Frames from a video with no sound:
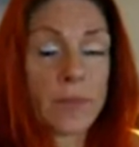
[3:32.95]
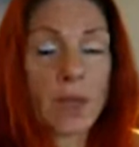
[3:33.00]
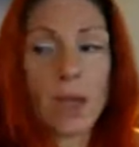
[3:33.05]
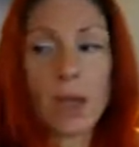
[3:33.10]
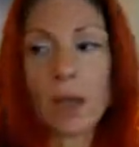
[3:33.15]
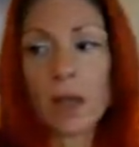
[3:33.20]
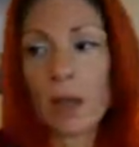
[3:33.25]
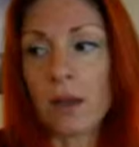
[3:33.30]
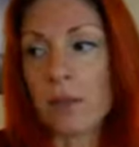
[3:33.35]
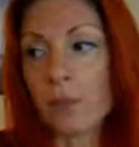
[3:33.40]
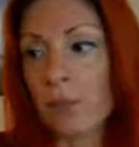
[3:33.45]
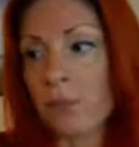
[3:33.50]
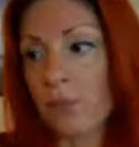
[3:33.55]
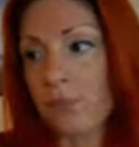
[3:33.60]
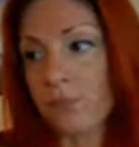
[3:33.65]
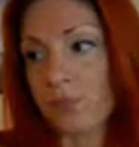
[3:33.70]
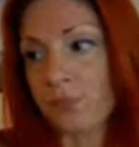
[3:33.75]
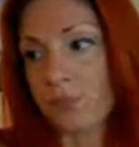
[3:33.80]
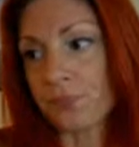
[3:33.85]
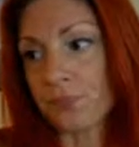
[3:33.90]

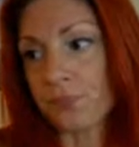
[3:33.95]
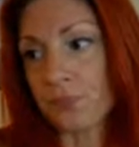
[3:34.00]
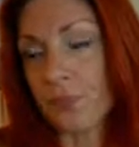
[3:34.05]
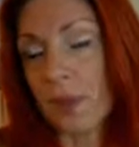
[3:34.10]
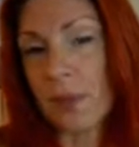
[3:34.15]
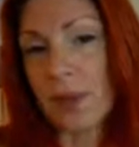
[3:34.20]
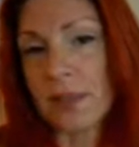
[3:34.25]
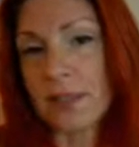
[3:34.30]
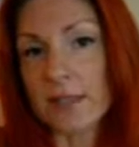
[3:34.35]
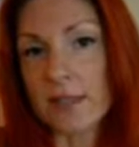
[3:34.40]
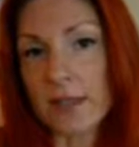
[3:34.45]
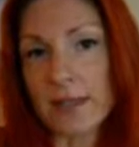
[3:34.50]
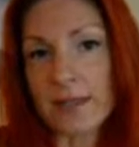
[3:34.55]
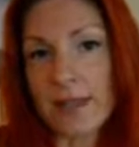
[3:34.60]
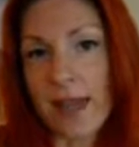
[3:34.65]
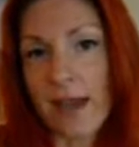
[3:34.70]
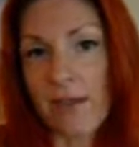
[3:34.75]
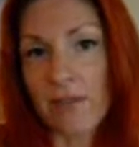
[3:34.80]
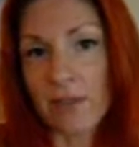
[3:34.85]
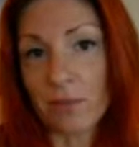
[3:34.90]
I mean, it's nice
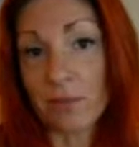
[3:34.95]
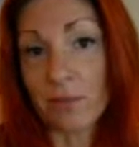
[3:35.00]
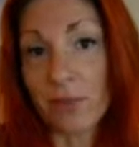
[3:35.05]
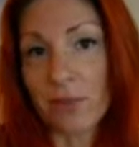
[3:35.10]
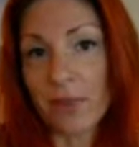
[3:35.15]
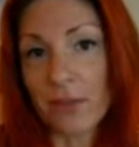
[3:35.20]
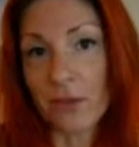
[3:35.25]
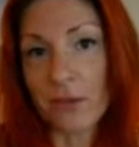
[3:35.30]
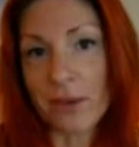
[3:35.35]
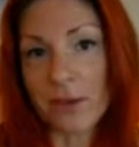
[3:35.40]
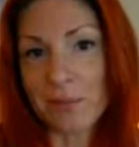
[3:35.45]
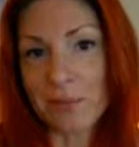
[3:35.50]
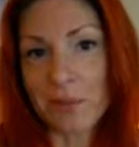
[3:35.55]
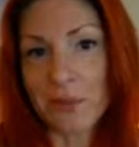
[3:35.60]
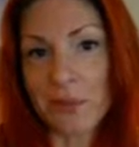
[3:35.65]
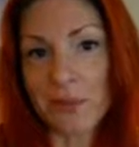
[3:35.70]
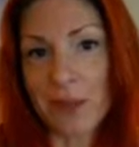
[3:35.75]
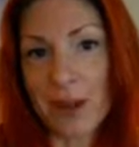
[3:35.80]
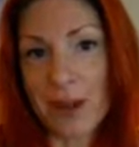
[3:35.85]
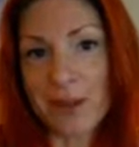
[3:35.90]
to have them, but you don't need them to
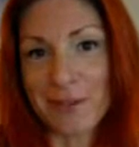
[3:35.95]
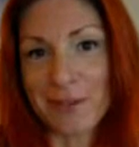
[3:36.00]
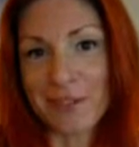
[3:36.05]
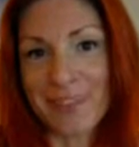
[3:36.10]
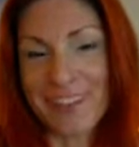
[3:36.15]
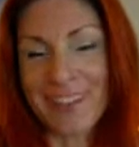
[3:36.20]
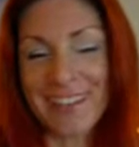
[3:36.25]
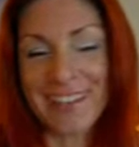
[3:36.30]
survive.